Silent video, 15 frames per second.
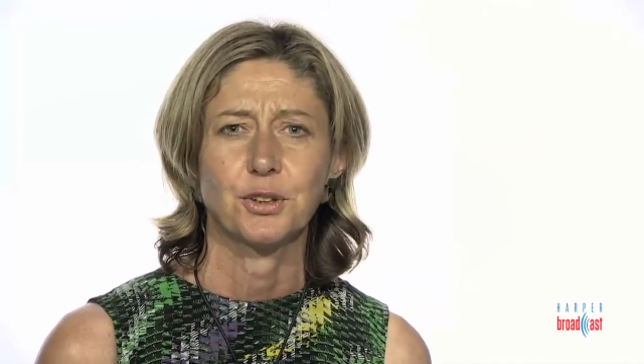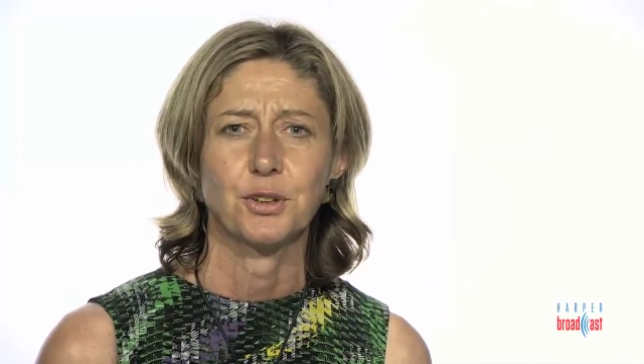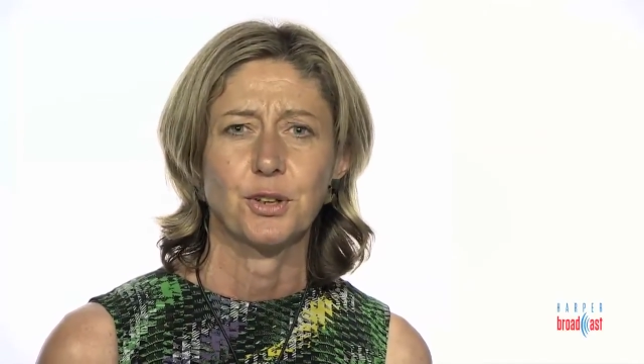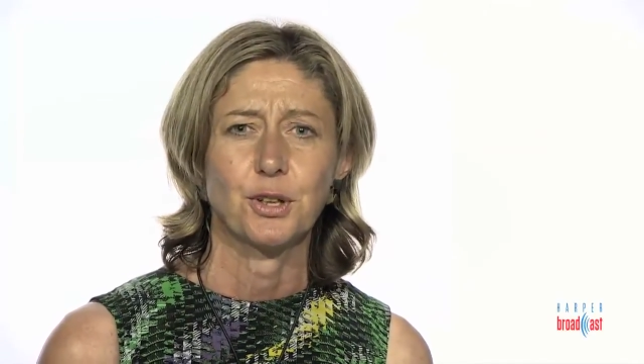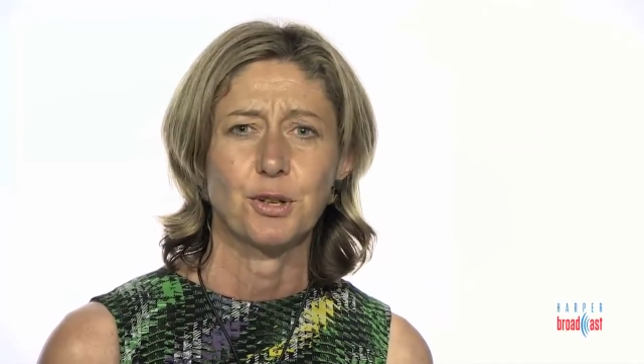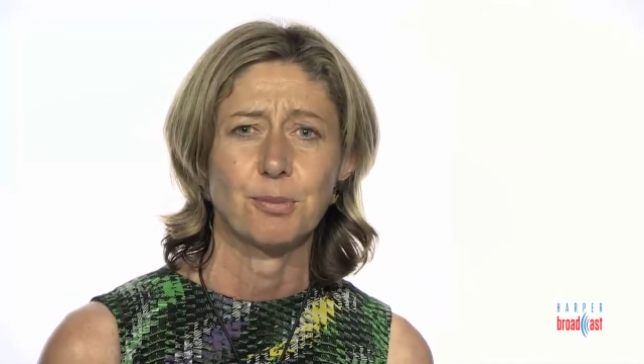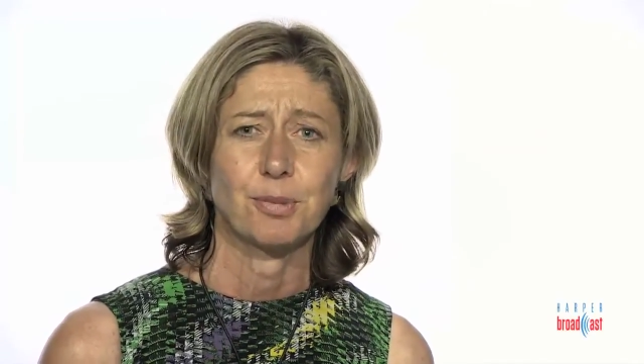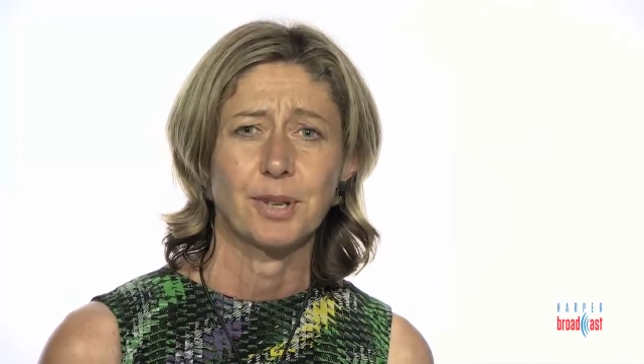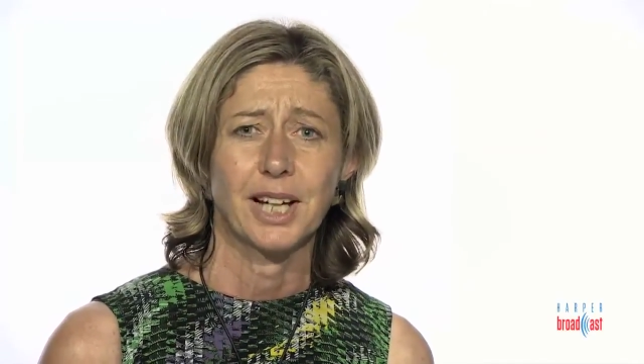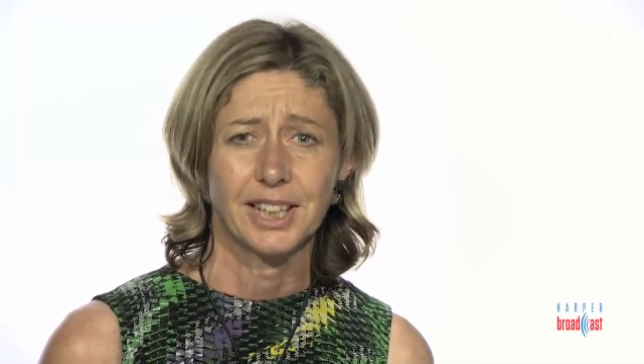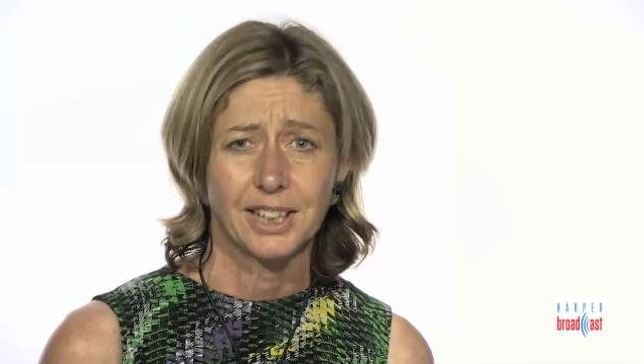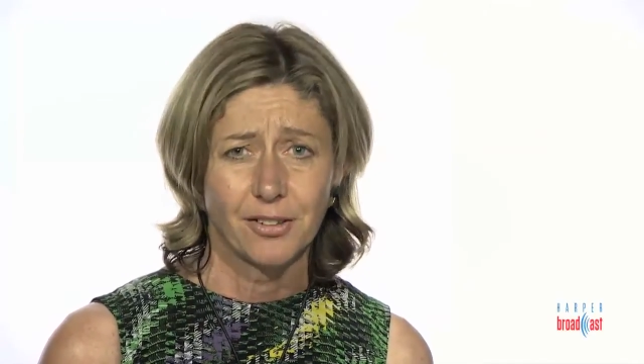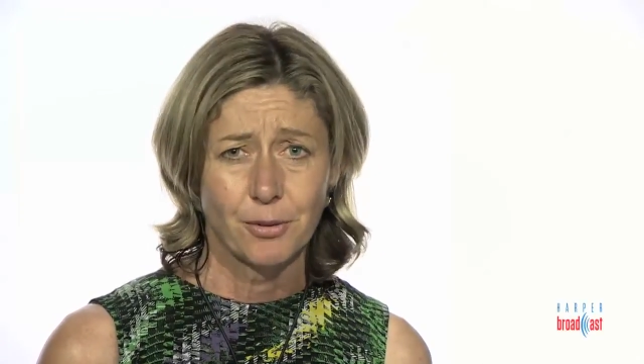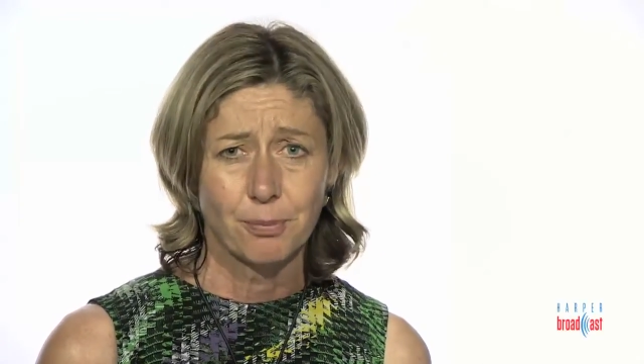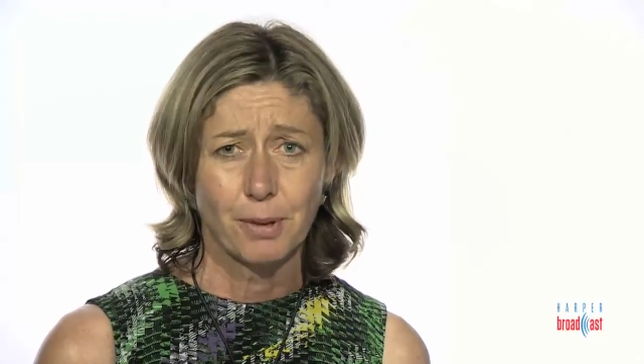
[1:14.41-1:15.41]
Europe
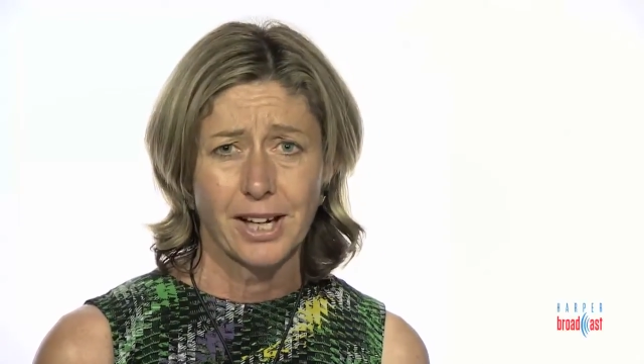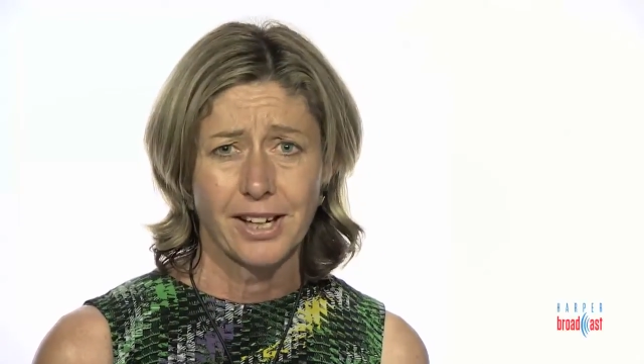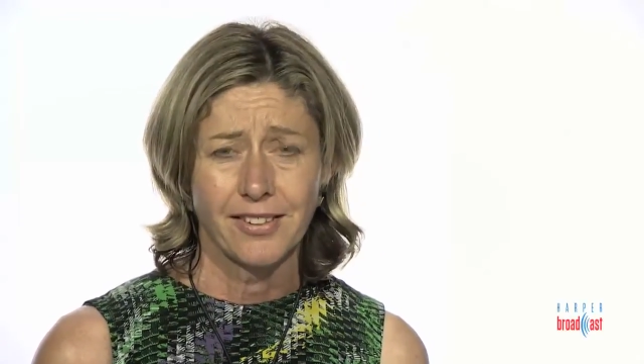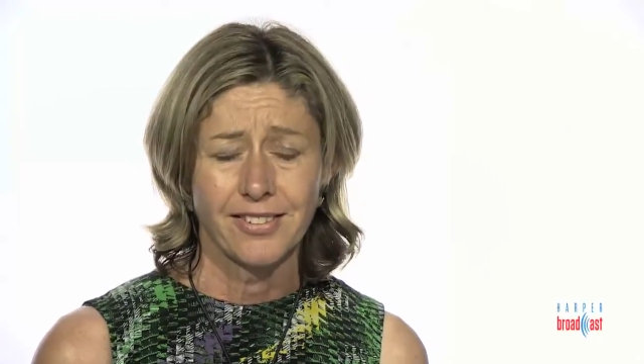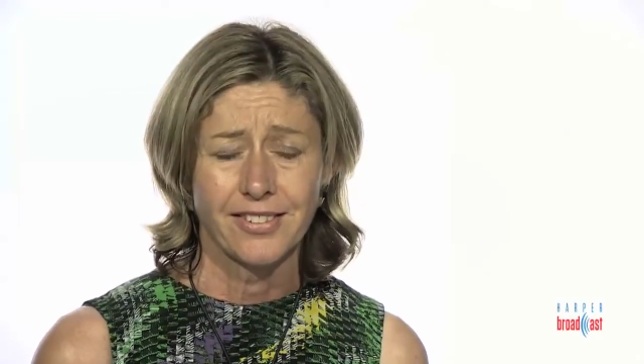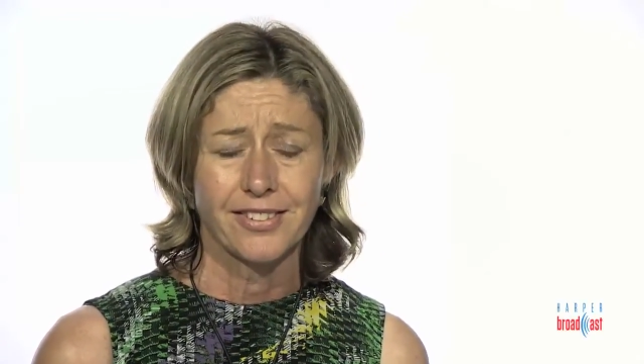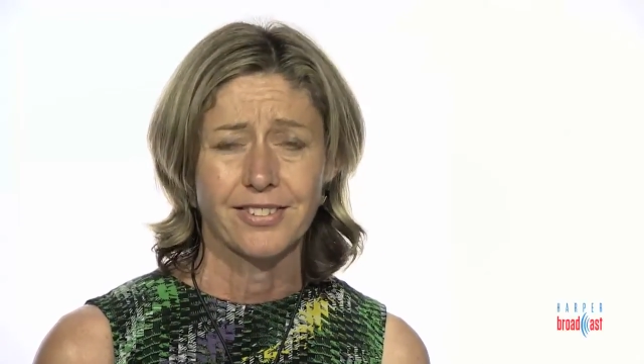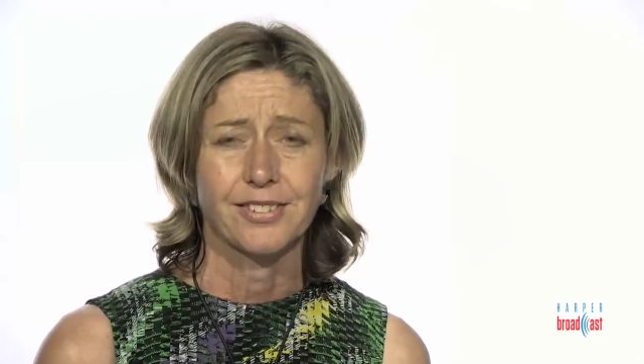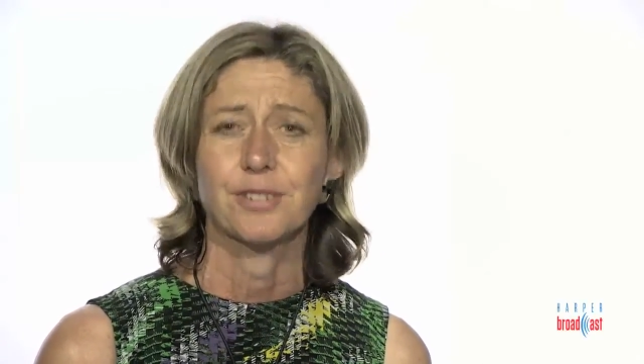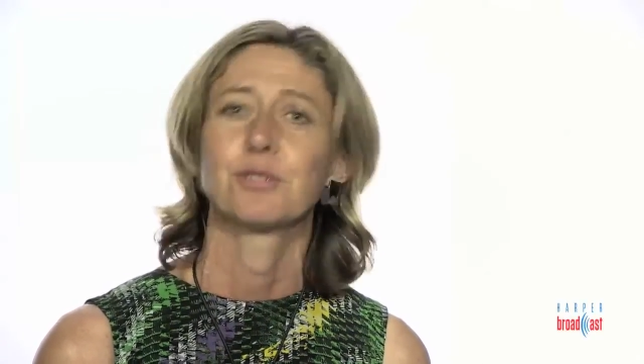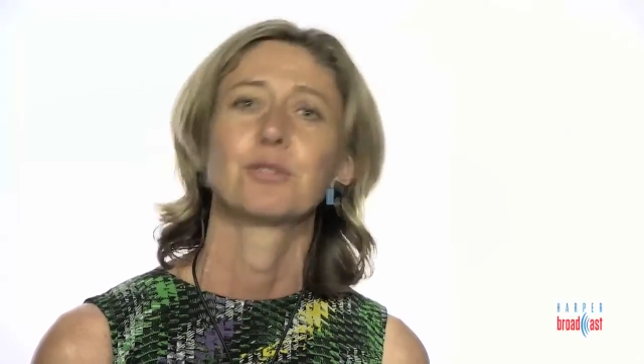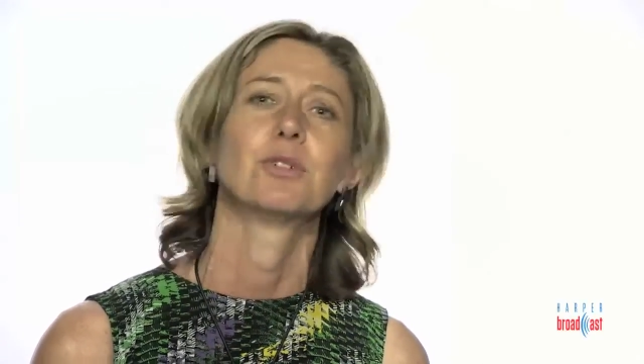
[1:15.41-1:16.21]
at its best.